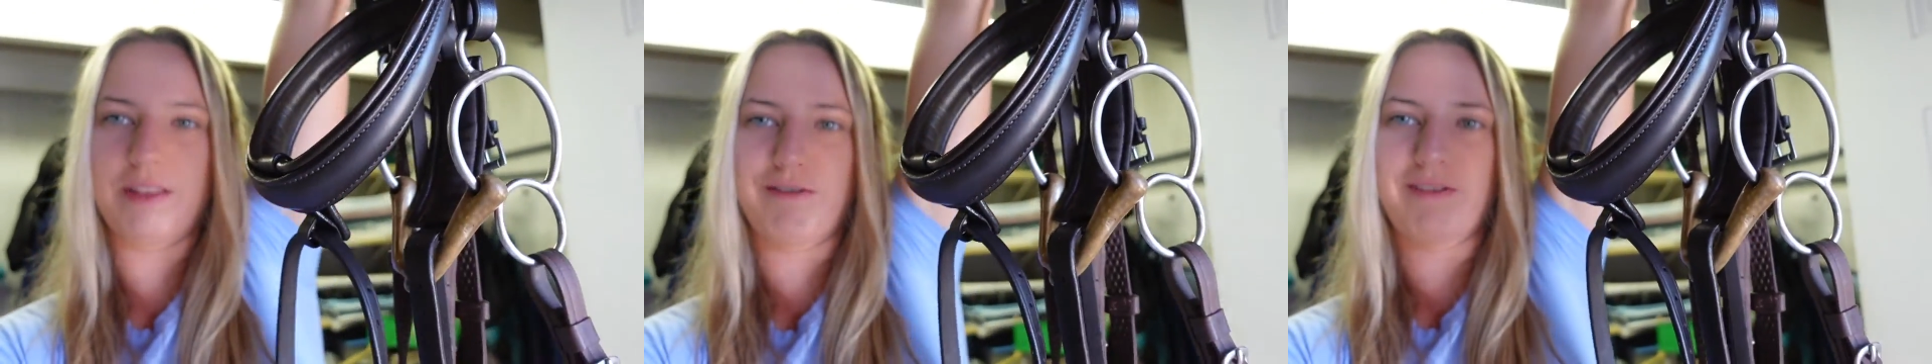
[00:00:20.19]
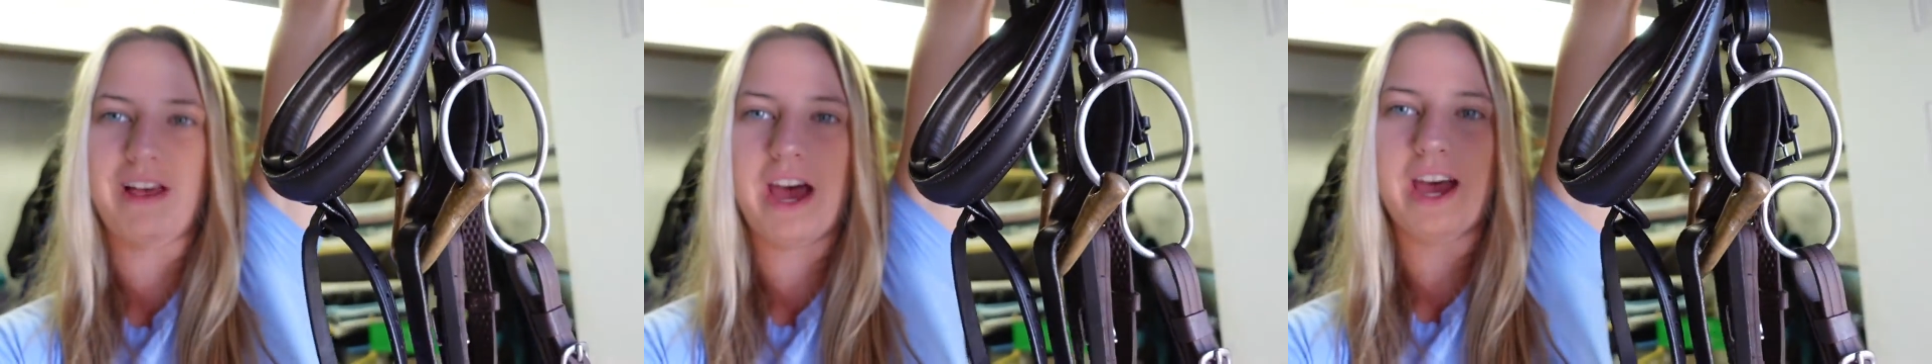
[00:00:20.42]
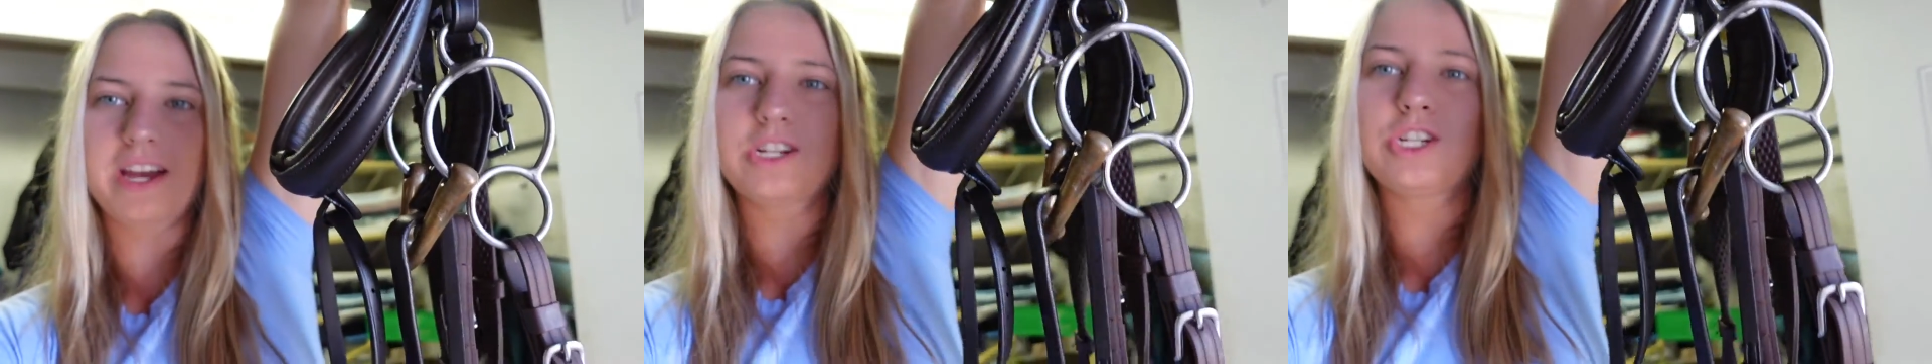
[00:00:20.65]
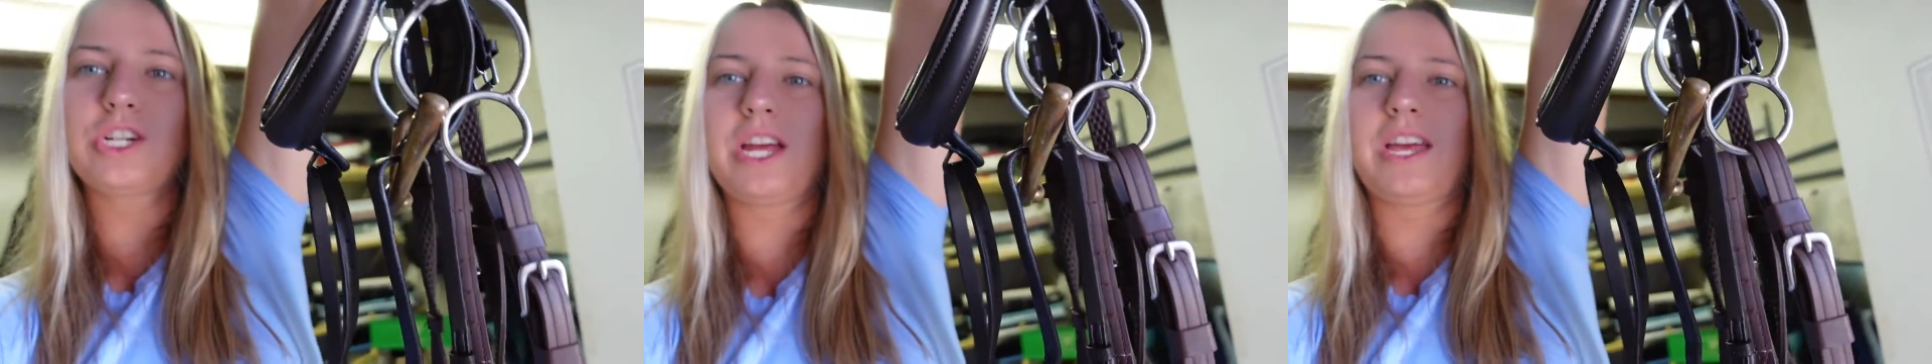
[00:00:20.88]
the
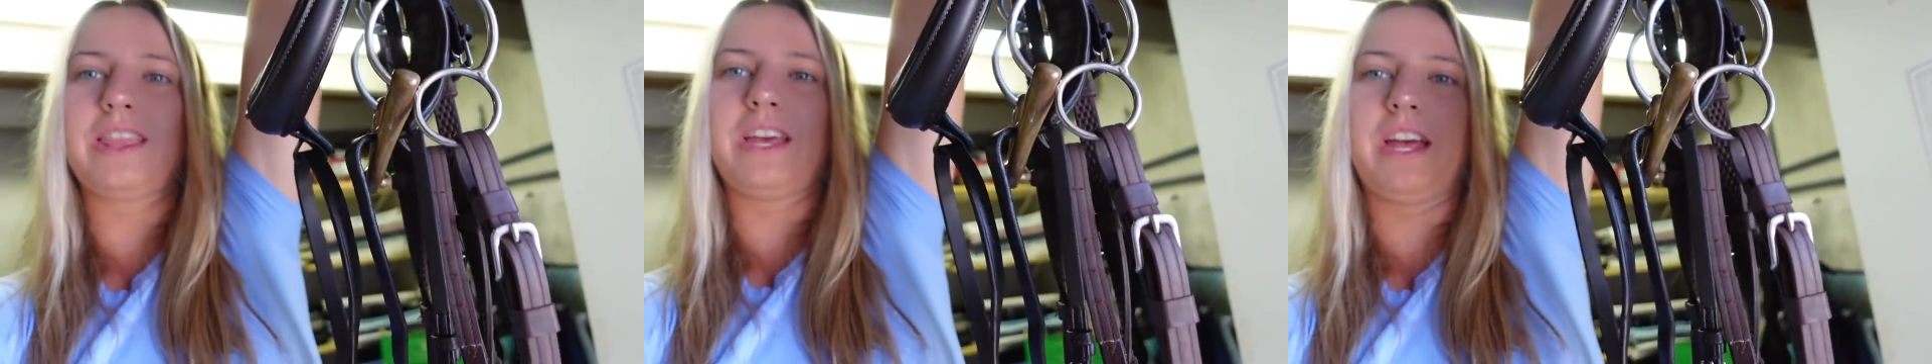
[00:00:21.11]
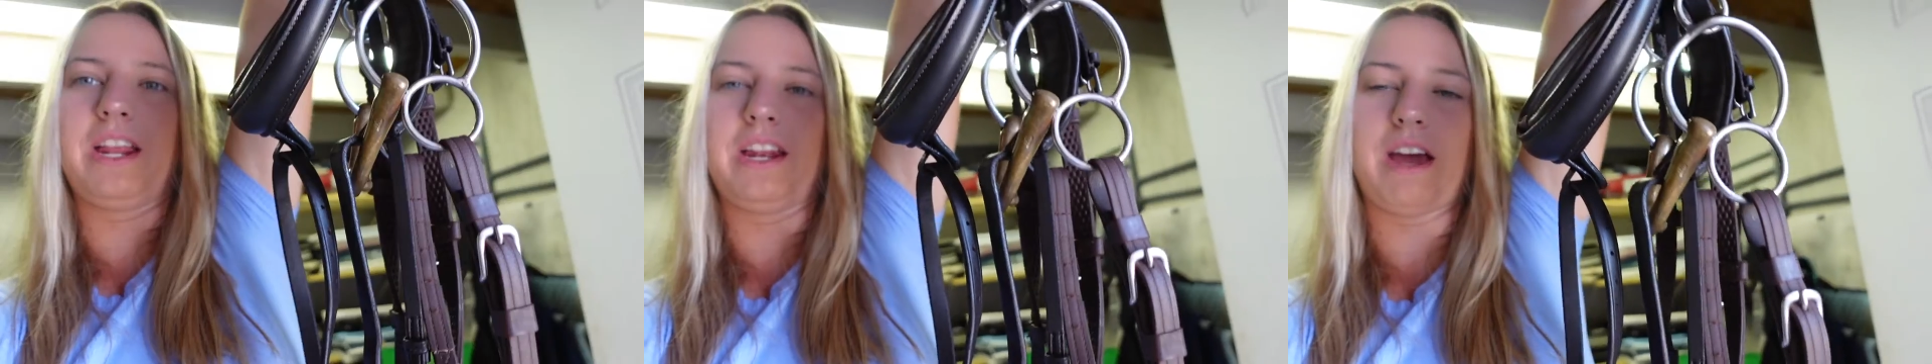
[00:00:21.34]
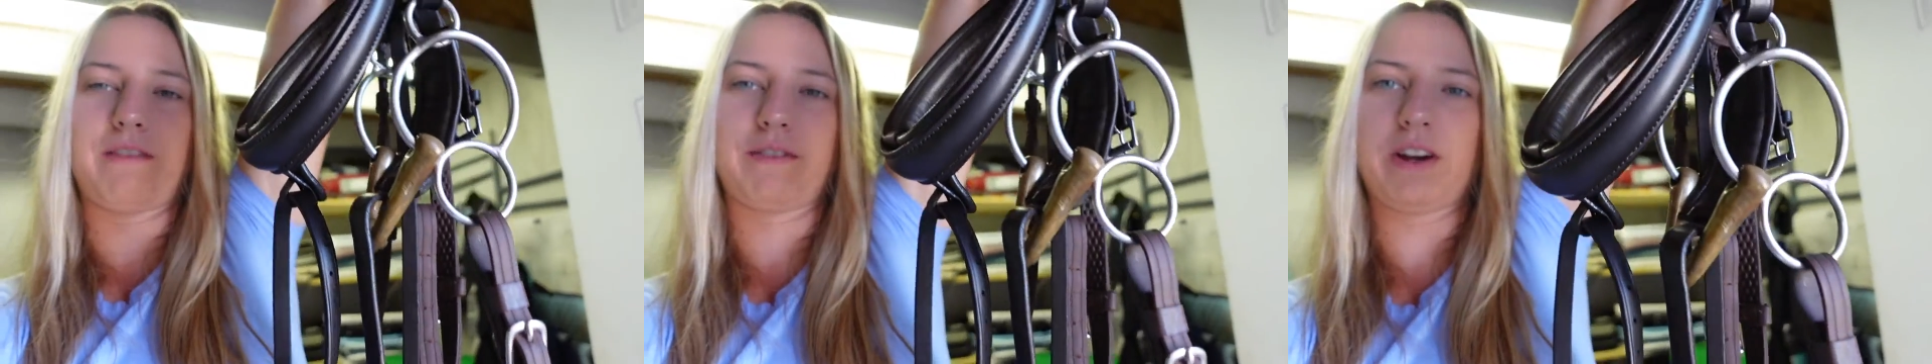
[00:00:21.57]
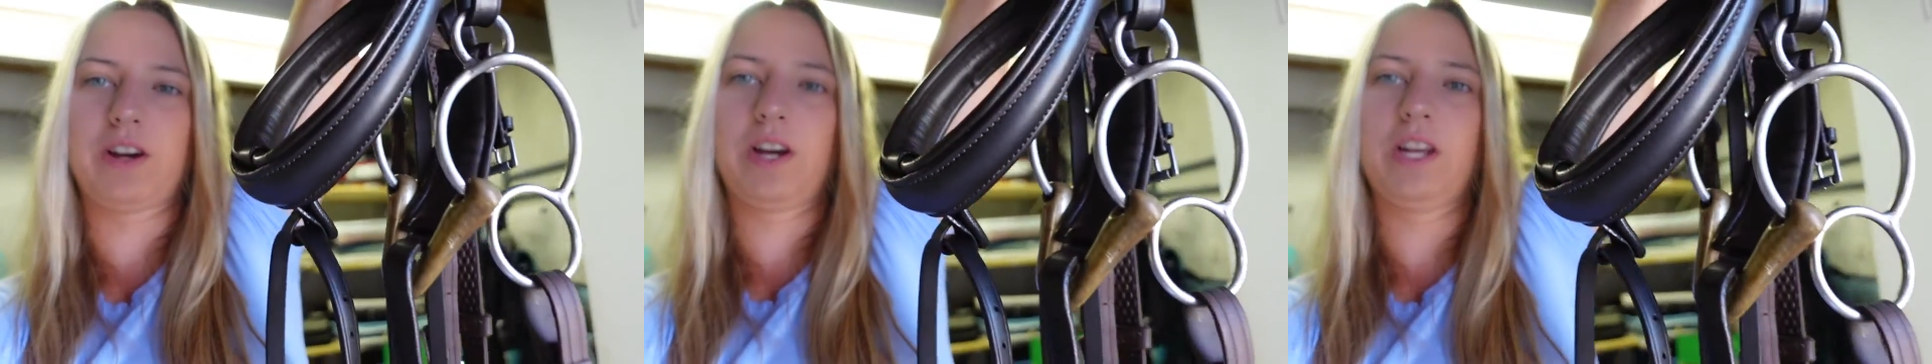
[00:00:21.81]
flash, and then
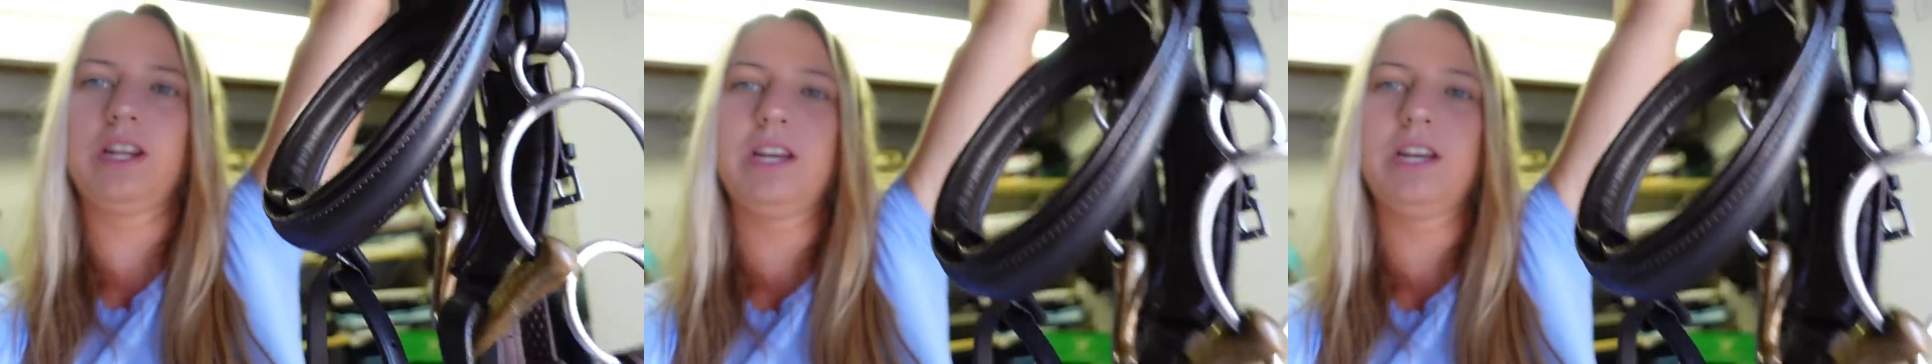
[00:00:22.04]
I've got